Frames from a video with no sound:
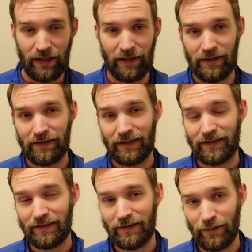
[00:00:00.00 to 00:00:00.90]
I think that's
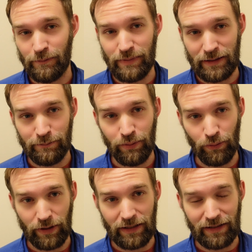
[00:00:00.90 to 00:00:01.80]
another big
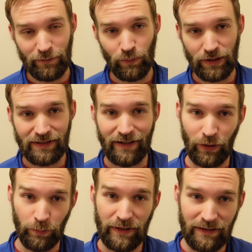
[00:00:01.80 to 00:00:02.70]
point in what's
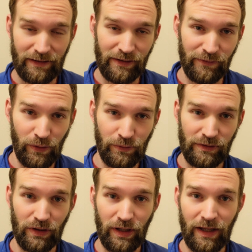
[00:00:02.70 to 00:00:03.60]
helping these phones
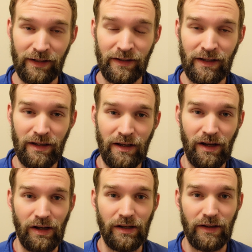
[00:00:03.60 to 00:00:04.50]
a lot
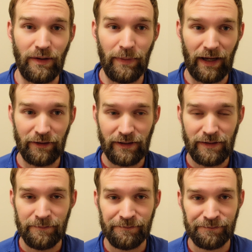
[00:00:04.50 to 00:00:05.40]
on the battery.